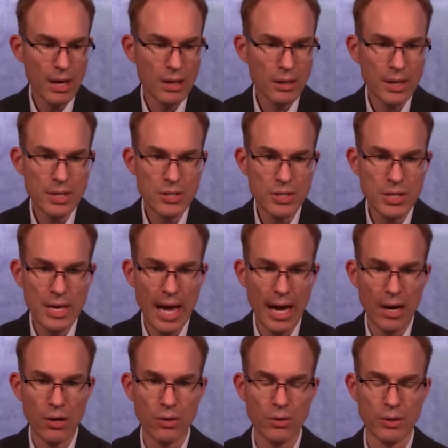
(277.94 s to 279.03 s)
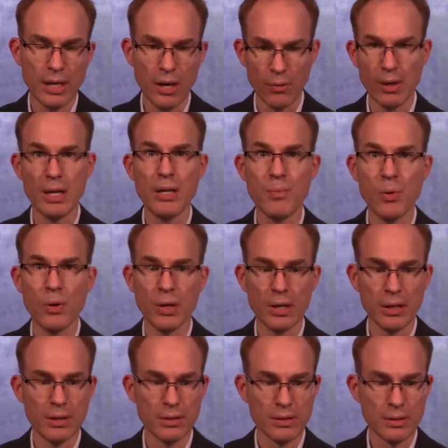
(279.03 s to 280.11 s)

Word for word: Let's now get rid of the border.